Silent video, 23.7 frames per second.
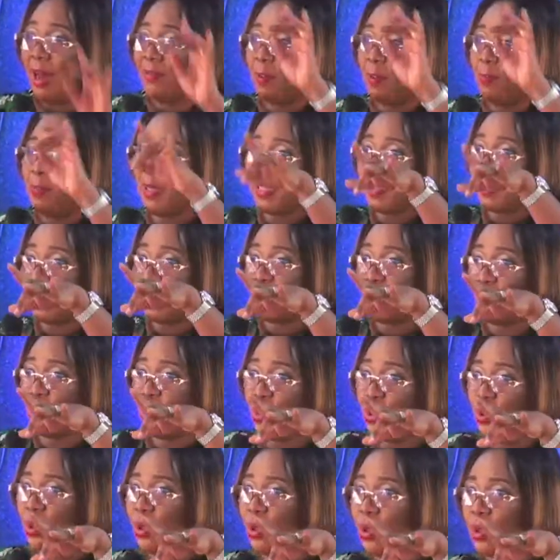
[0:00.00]
a business you do.
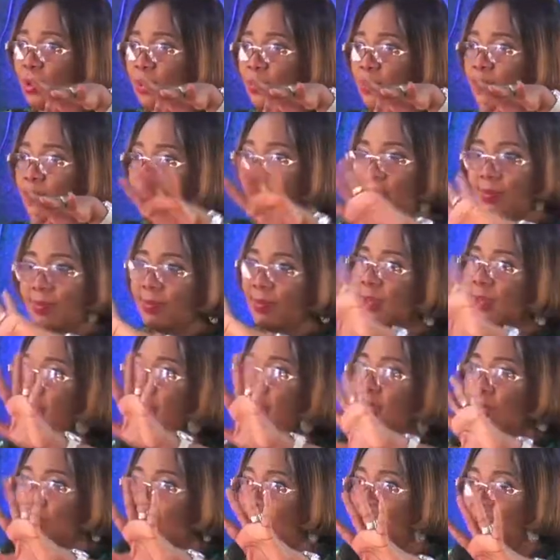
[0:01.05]

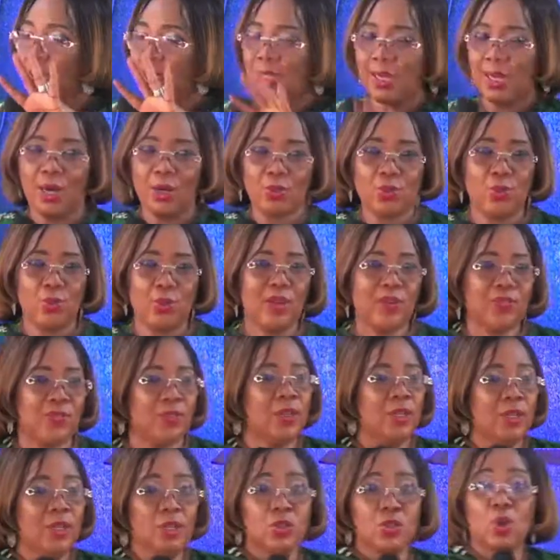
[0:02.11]
You are not a housewife.
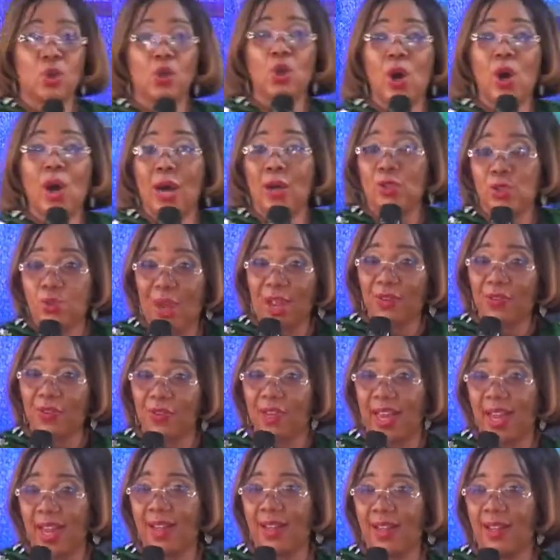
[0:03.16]
So no housewife
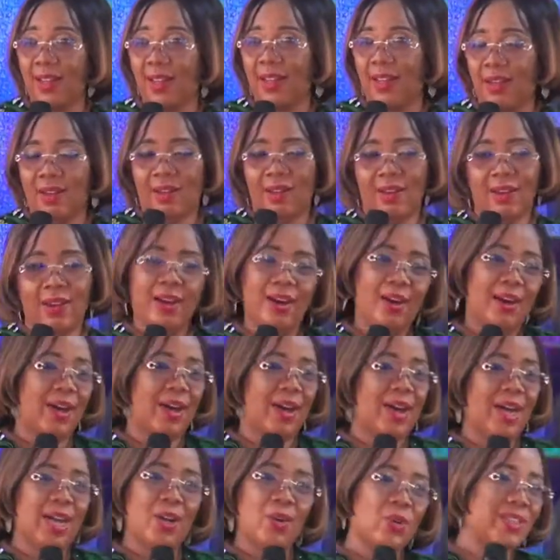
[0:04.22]
here. Ha,
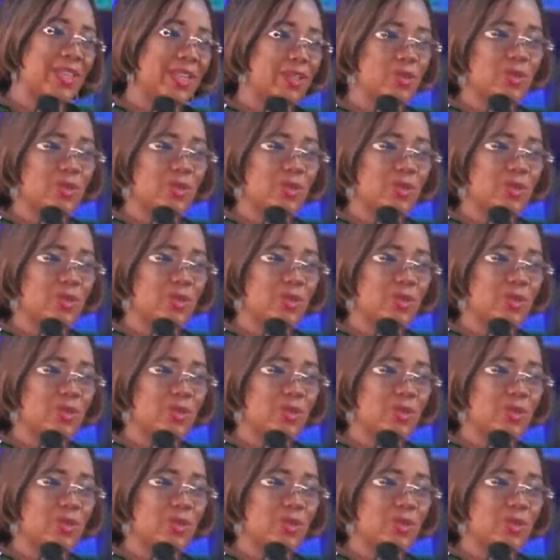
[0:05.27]
I wanted to